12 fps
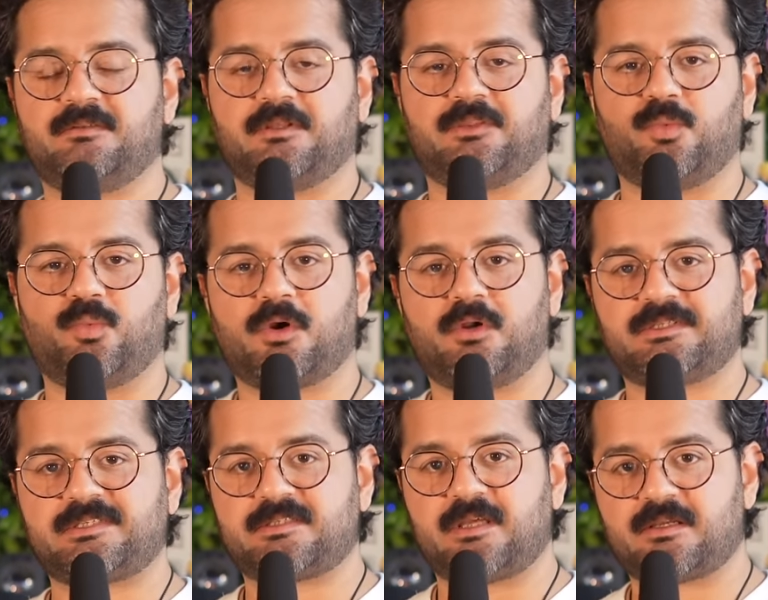that the
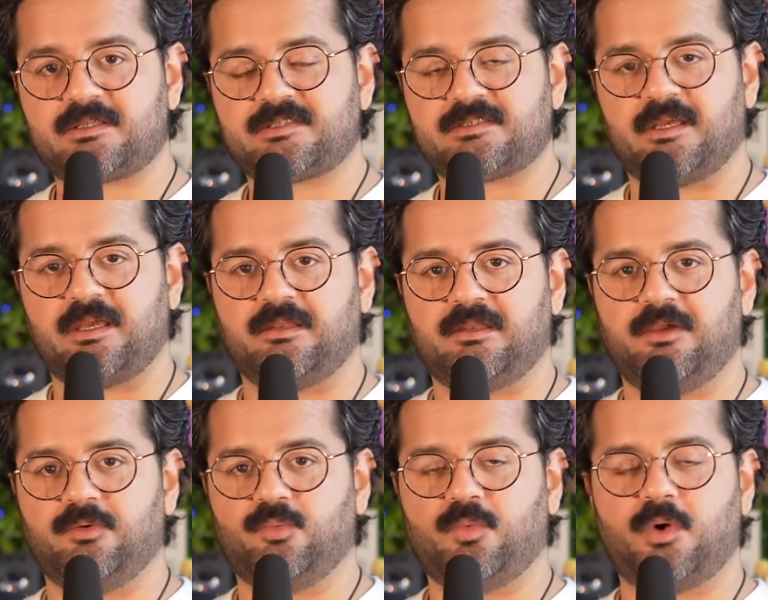world sucks, and
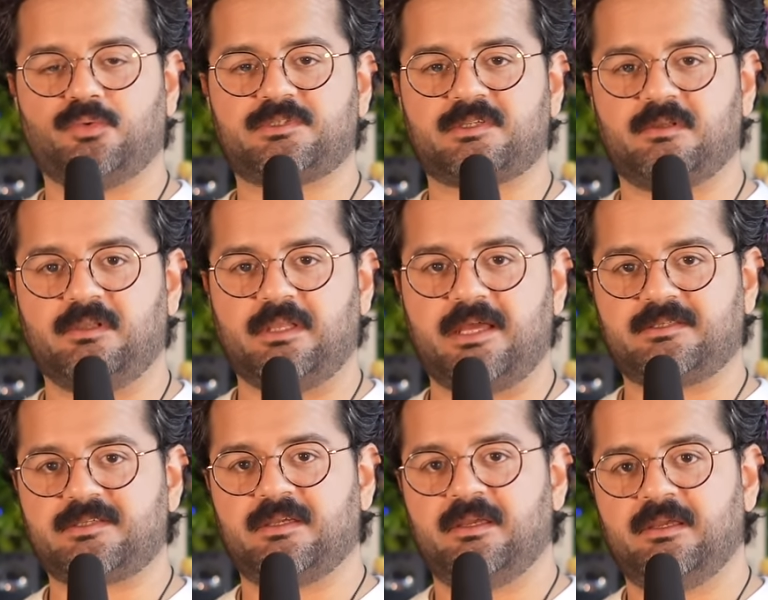it won't
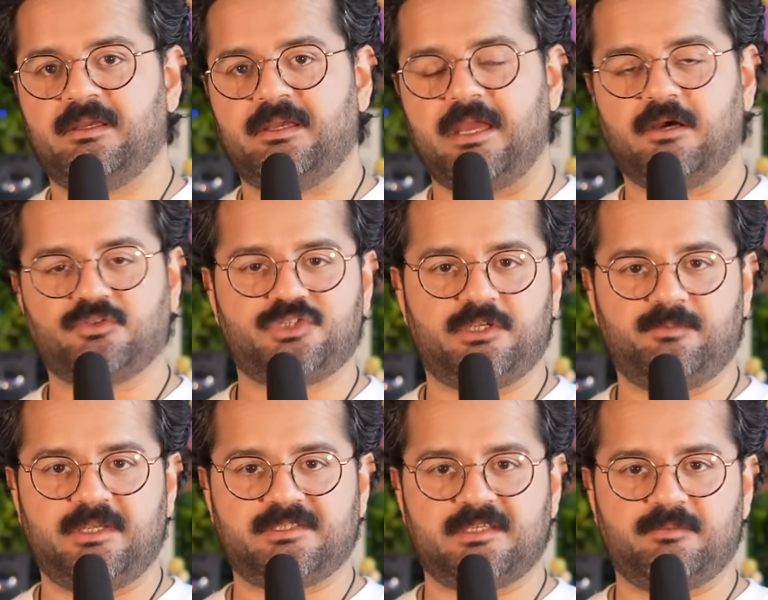let
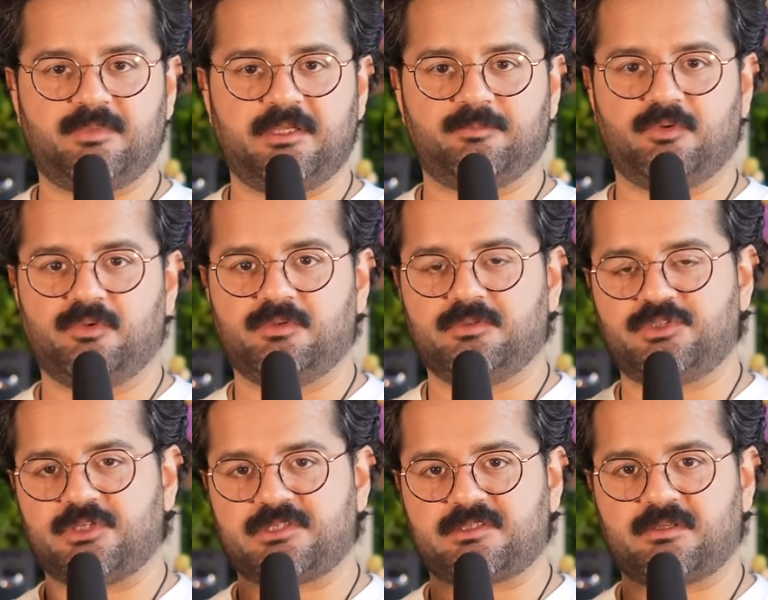LGBT people
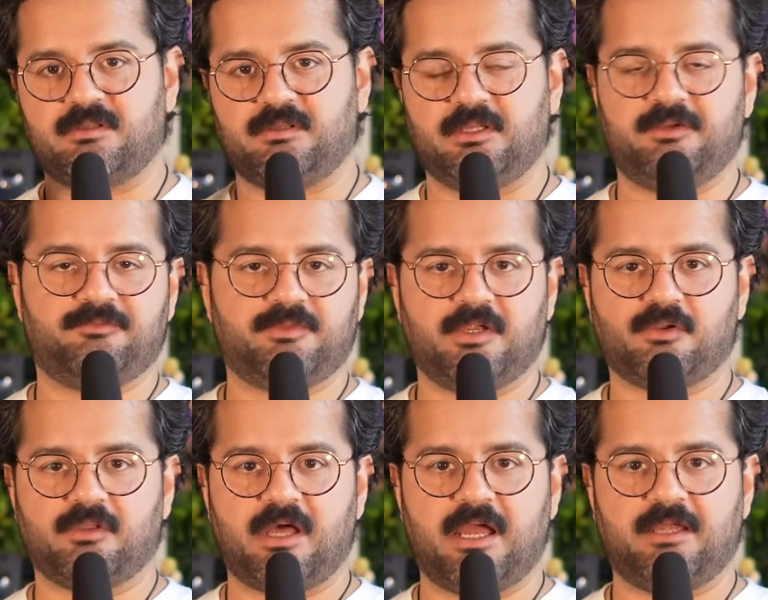just live their
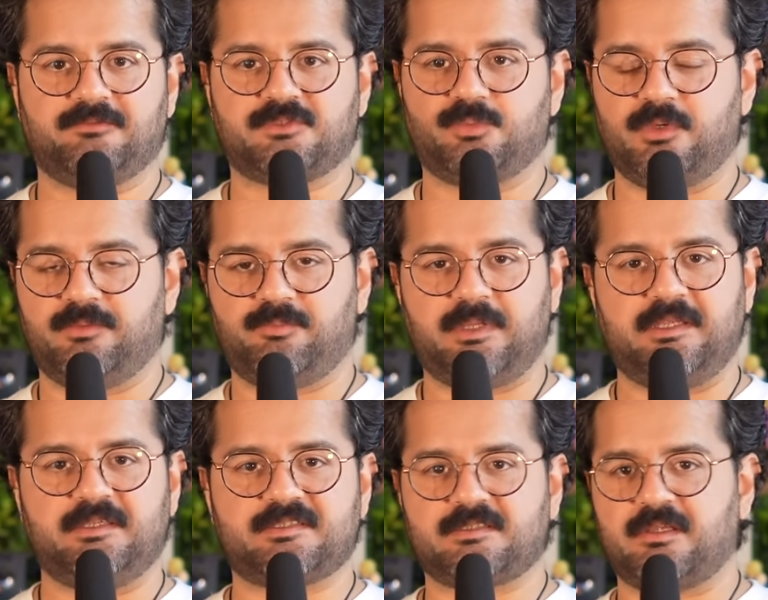lives with
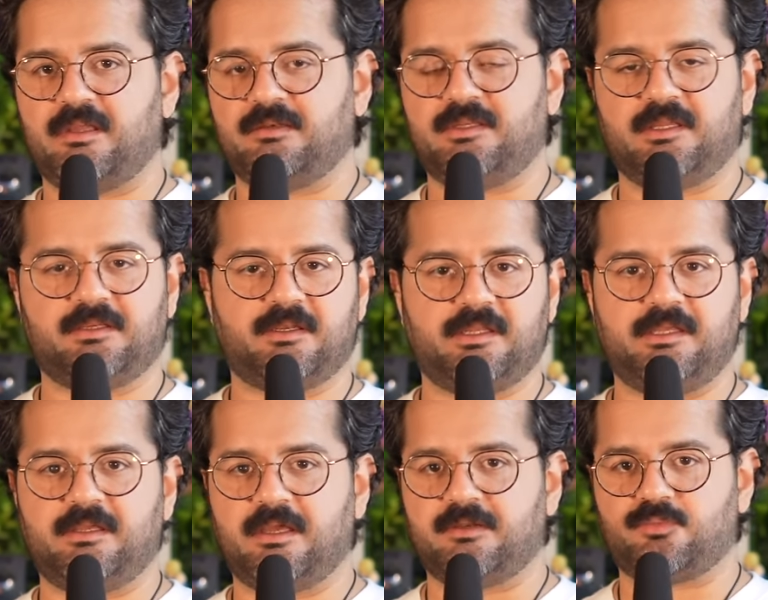peace and
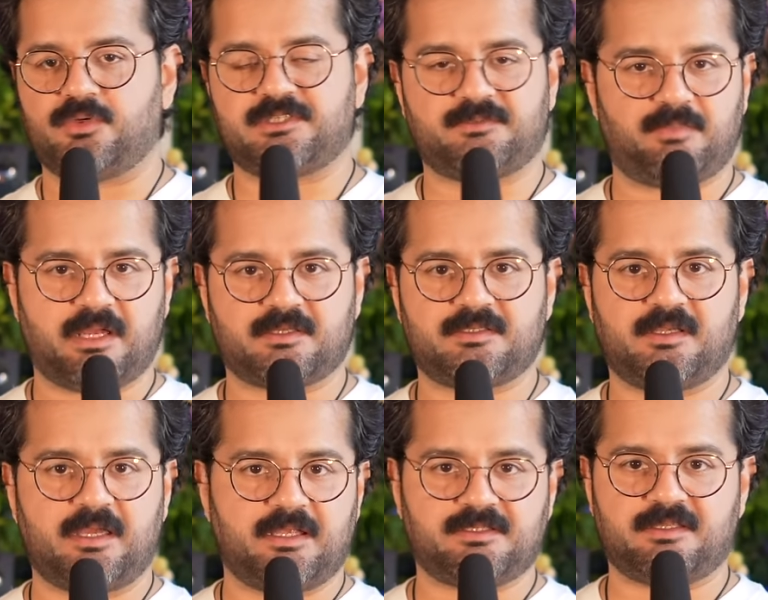dignity and respect
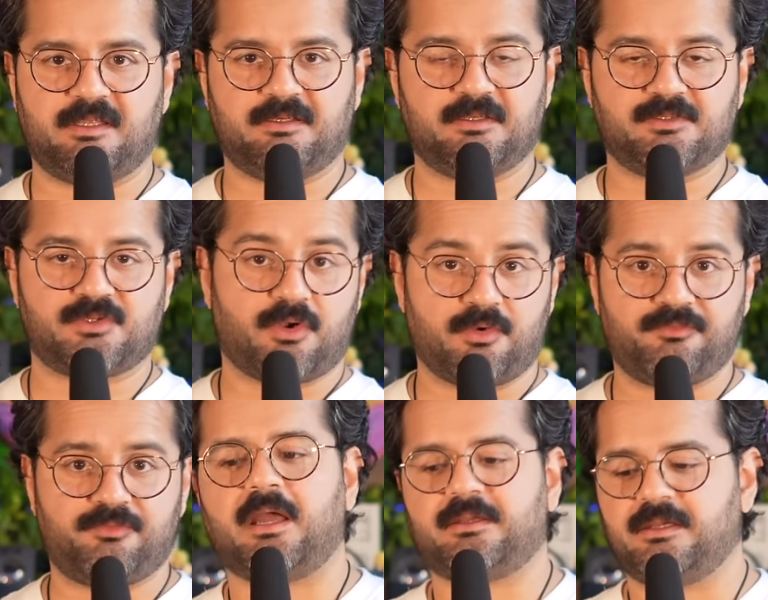as they
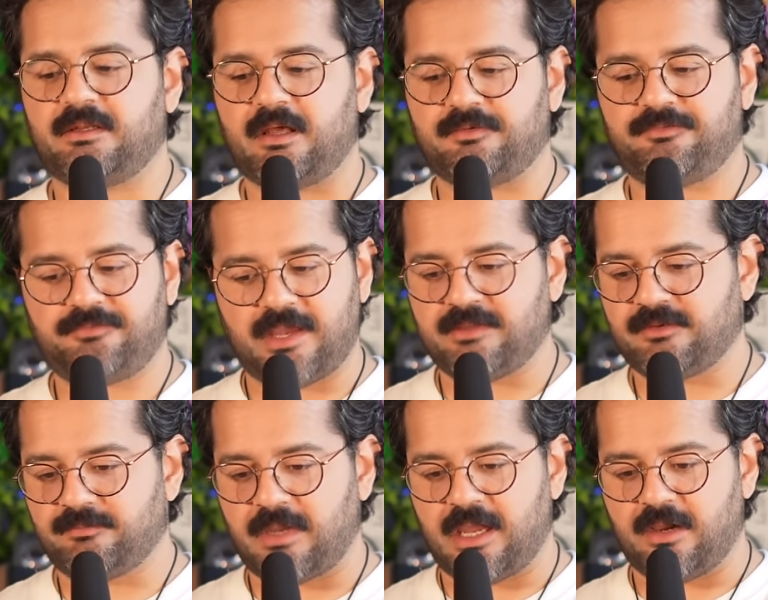deserve. I cannot
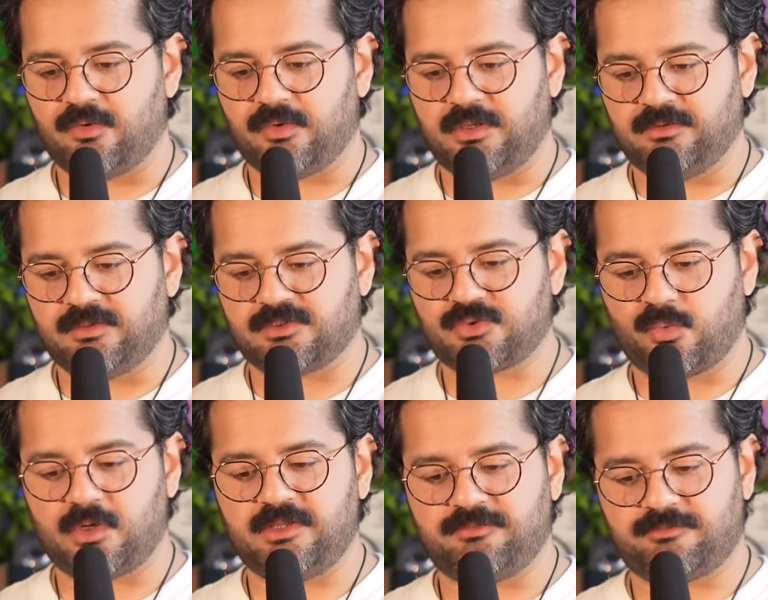fathom how in the
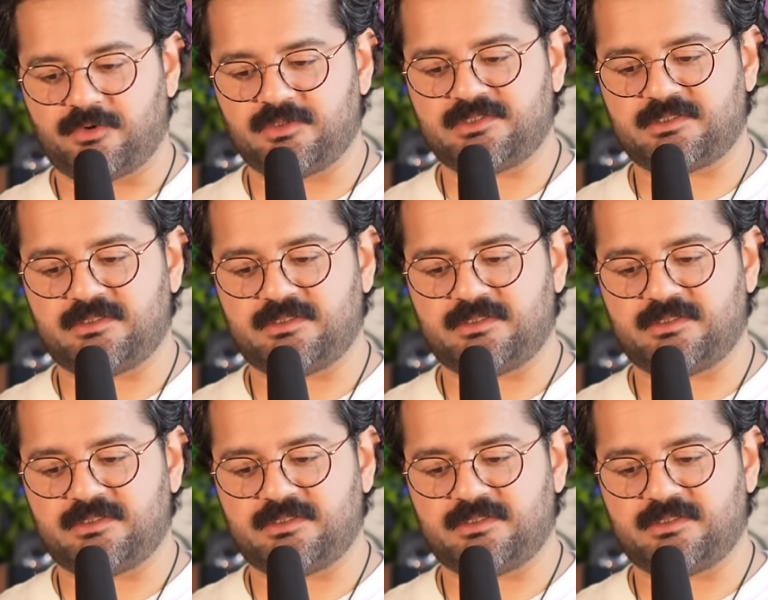21st